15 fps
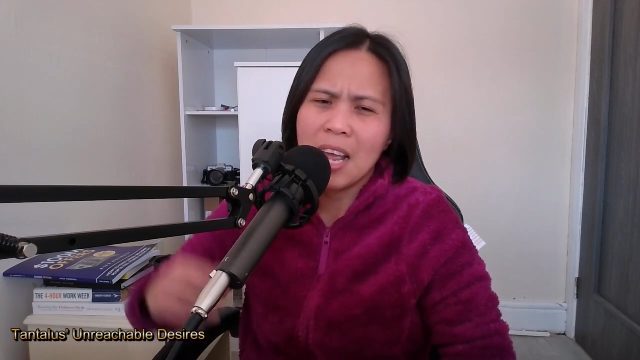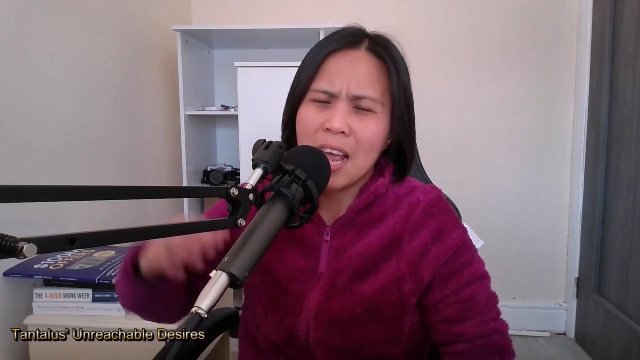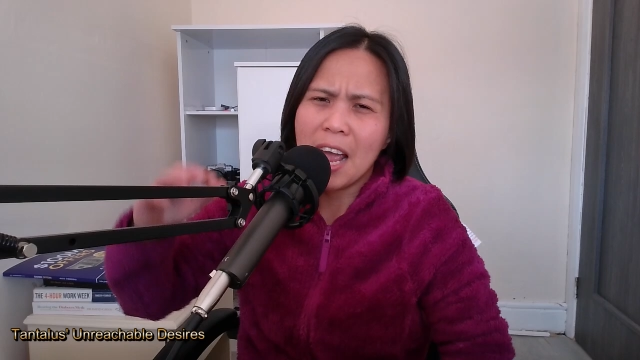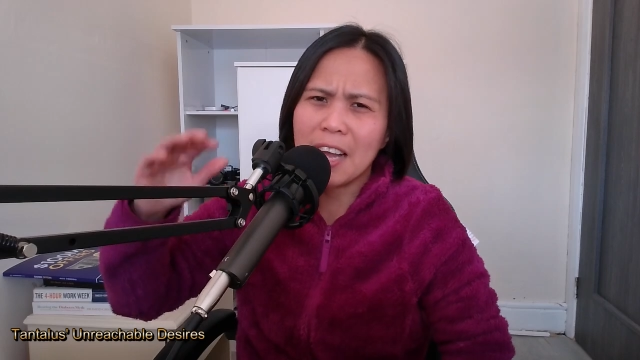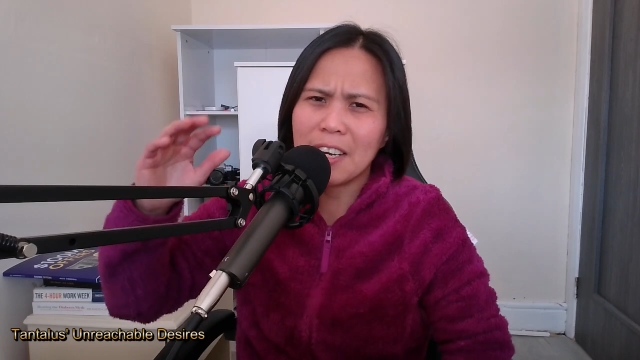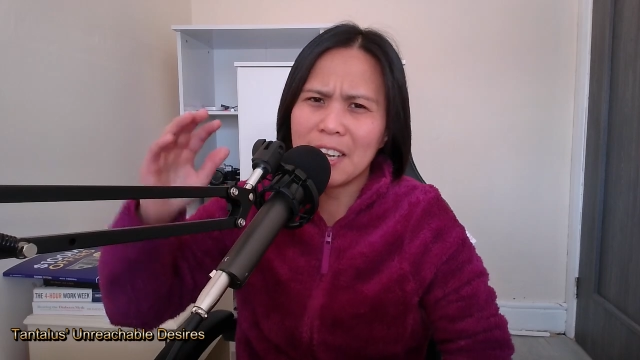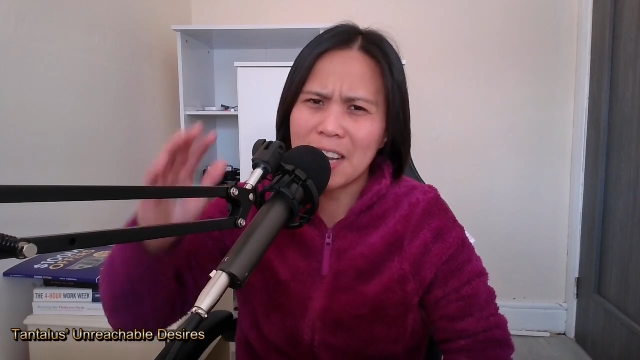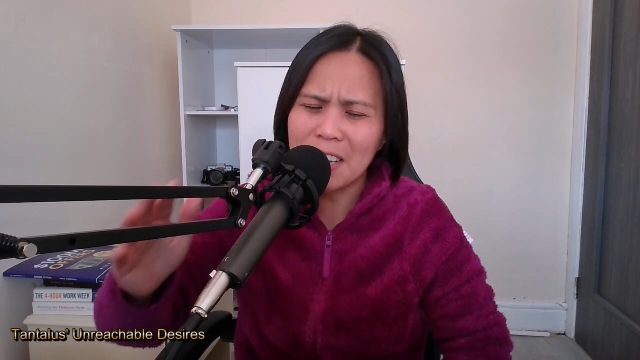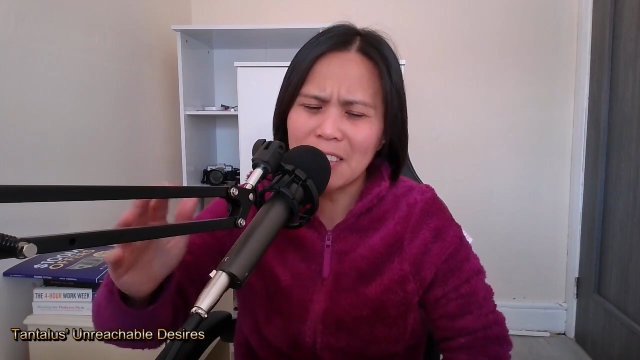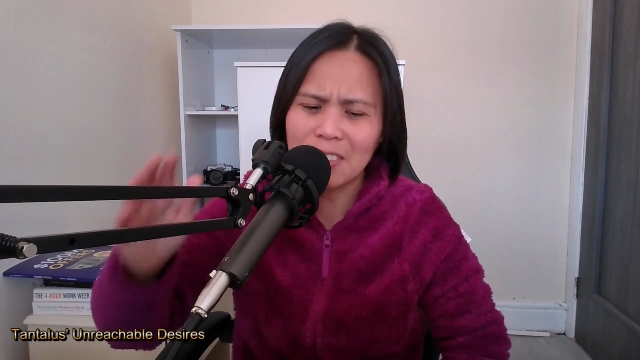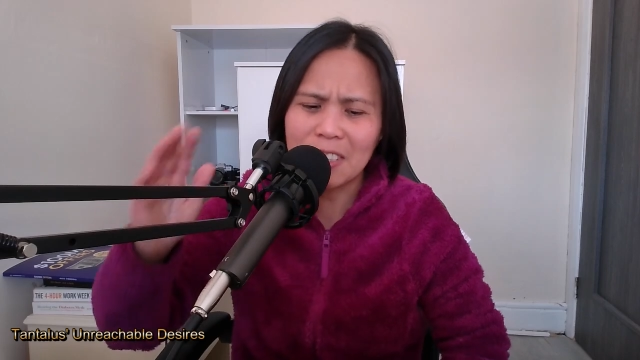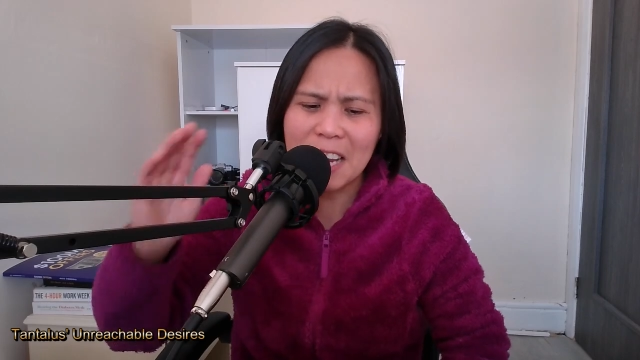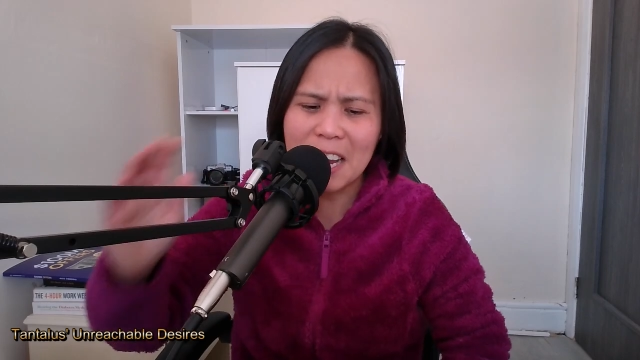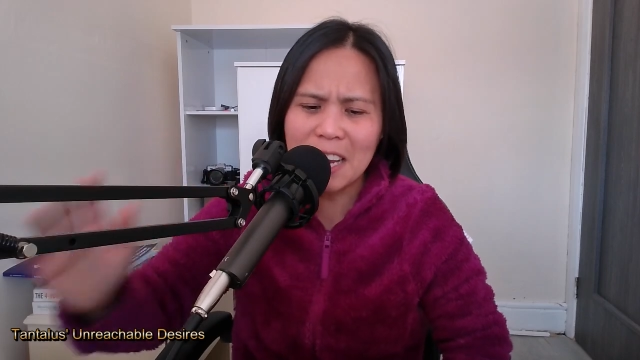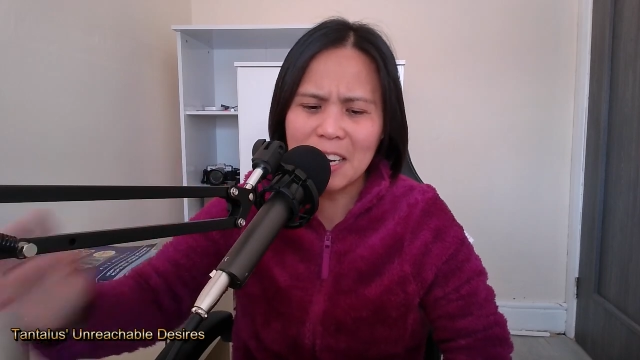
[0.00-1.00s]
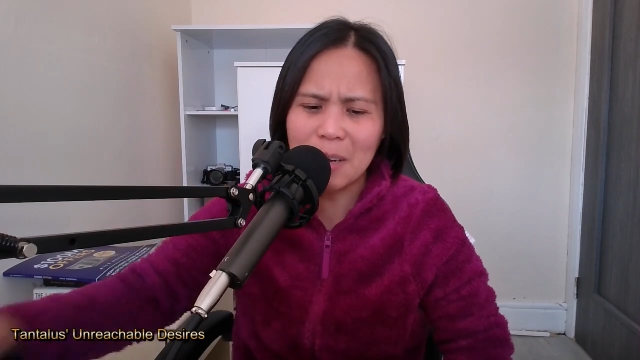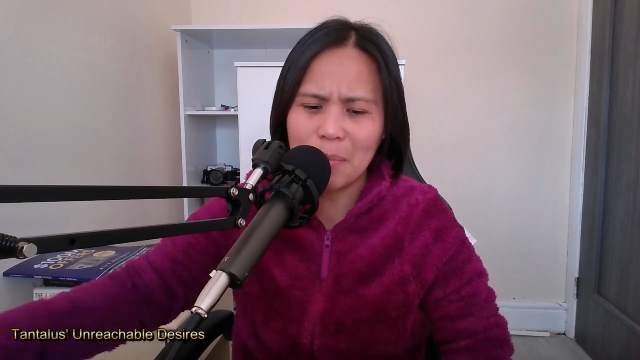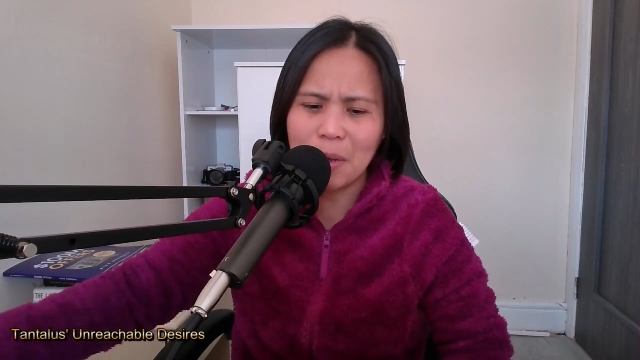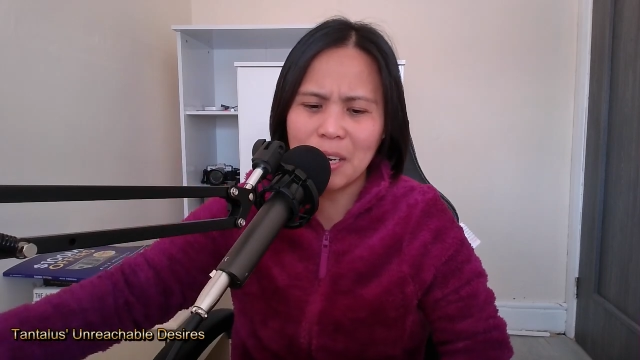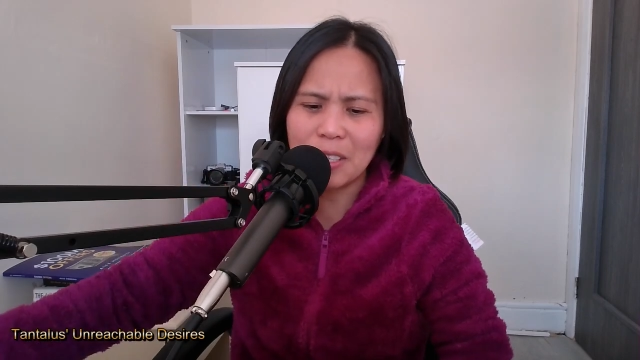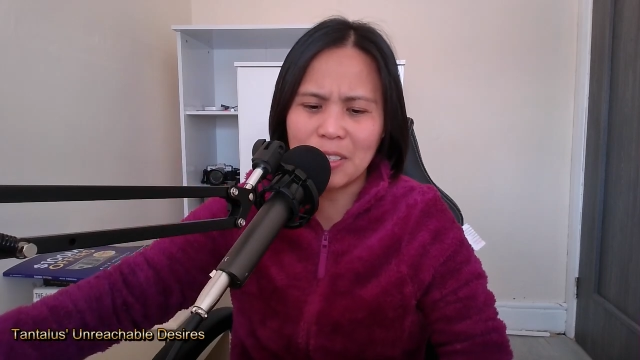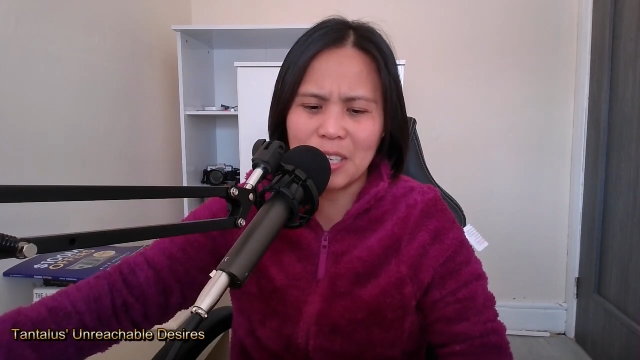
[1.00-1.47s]
And his
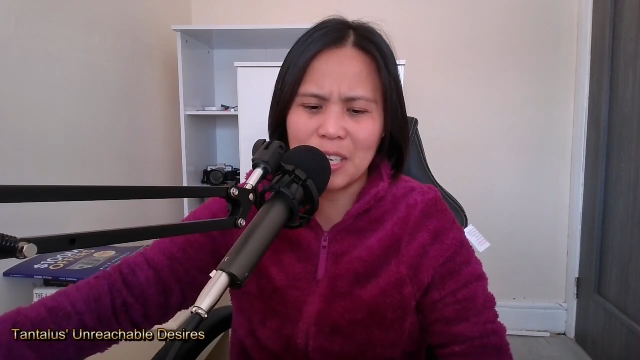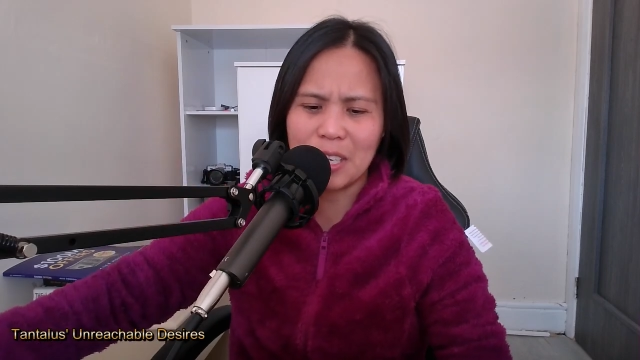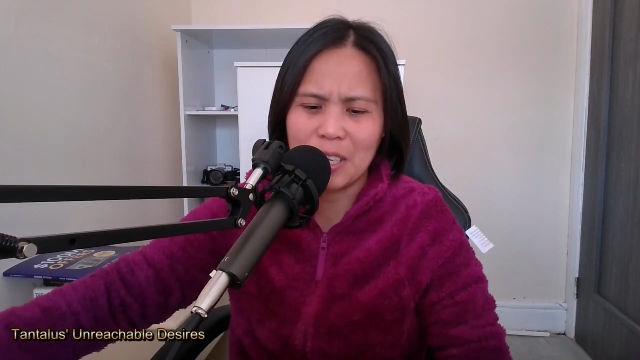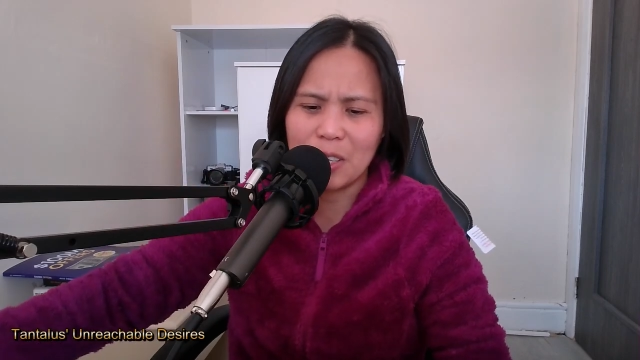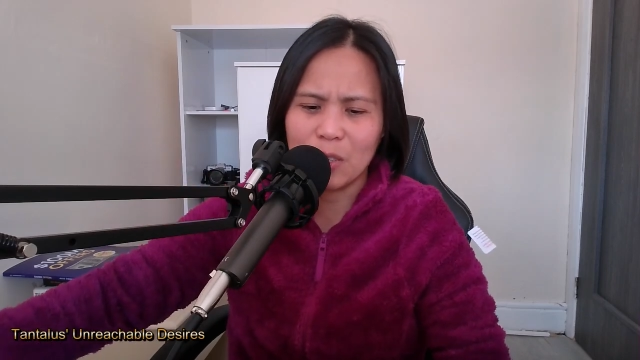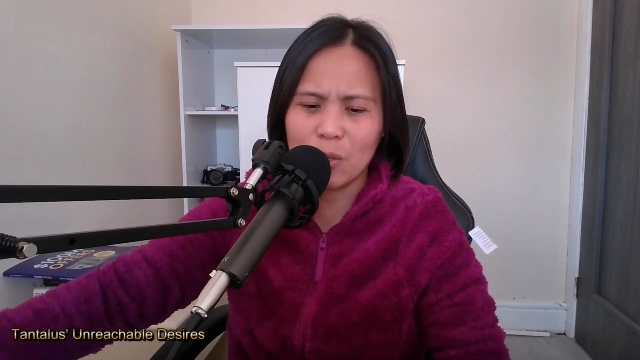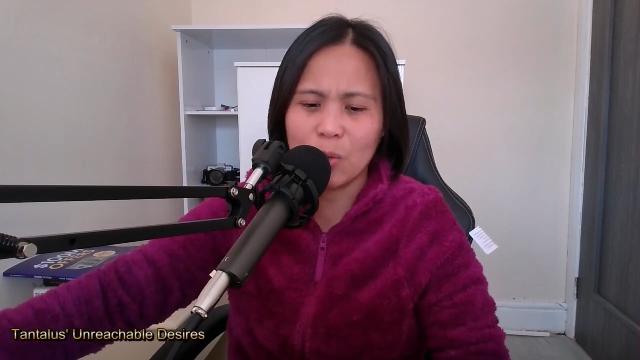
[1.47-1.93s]
inability